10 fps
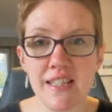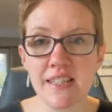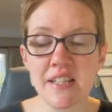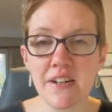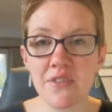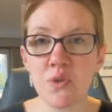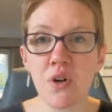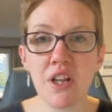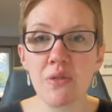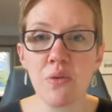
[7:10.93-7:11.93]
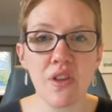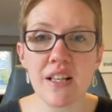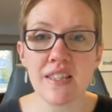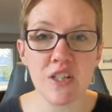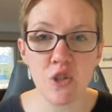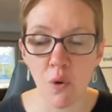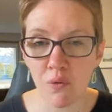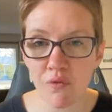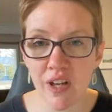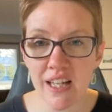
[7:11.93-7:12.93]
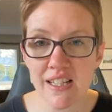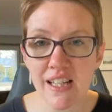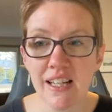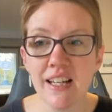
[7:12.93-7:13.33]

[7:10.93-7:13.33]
Instead of sorting through things that don't fit,